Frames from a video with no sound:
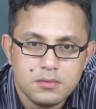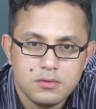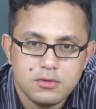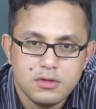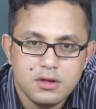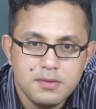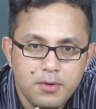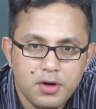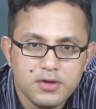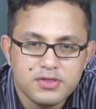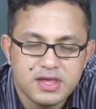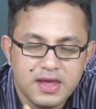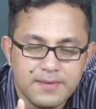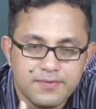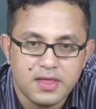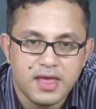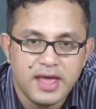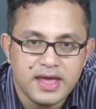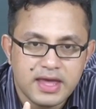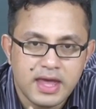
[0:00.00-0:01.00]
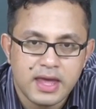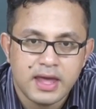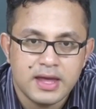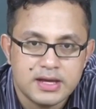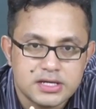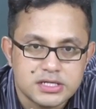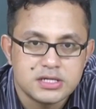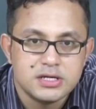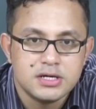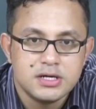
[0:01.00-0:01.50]
So the boss keeps egging
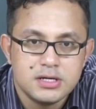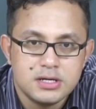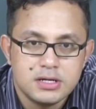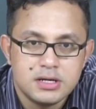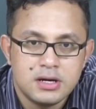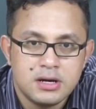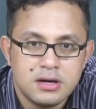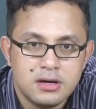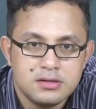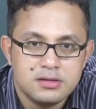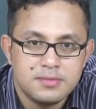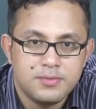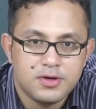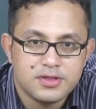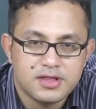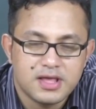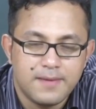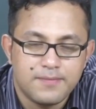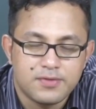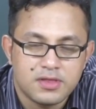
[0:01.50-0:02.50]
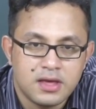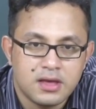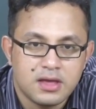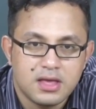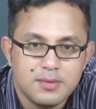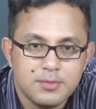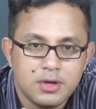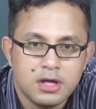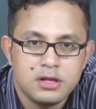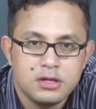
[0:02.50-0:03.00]
it. Uh, the boss keeps saying,
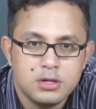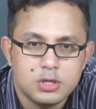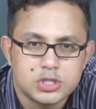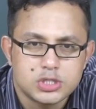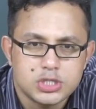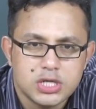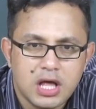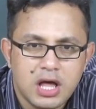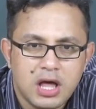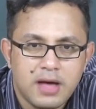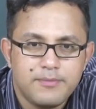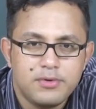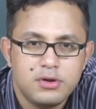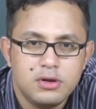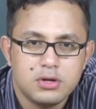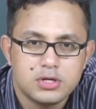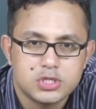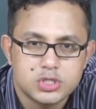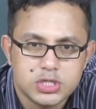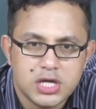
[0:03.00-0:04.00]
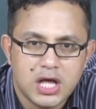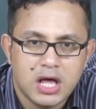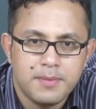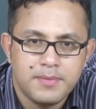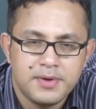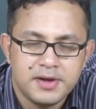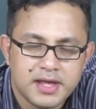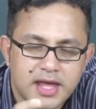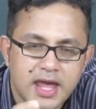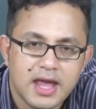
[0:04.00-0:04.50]
"Come on, look sharp, look
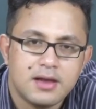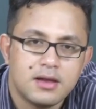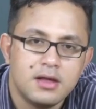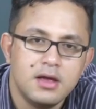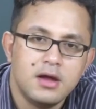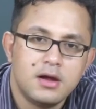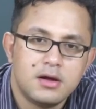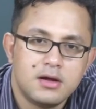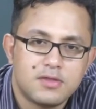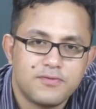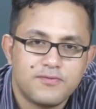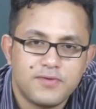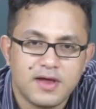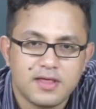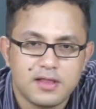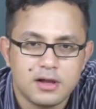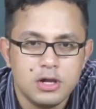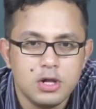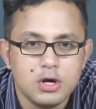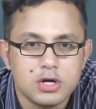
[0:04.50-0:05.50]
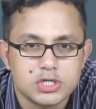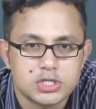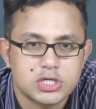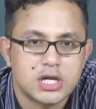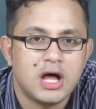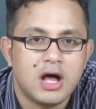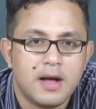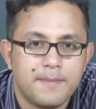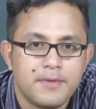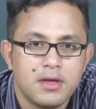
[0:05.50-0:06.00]
sharp," and again this phrase "look
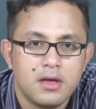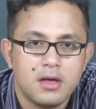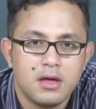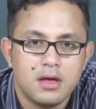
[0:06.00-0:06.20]
sharp."